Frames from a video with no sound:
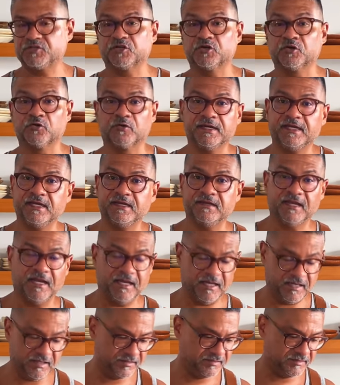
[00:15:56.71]
a green
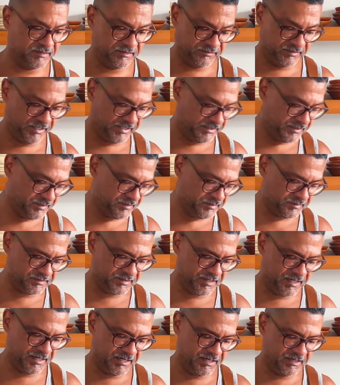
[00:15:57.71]
as a
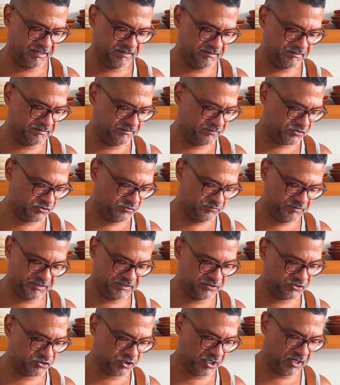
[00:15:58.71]
lettuce and there's no need
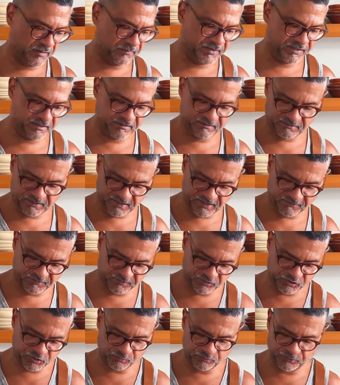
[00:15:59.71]
to chop it. They have
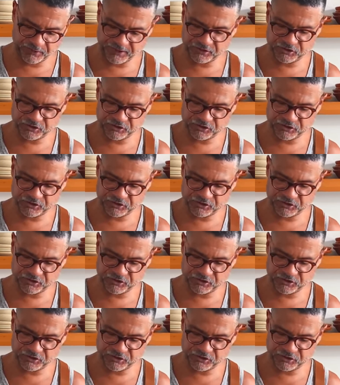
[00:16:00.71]
such a pretty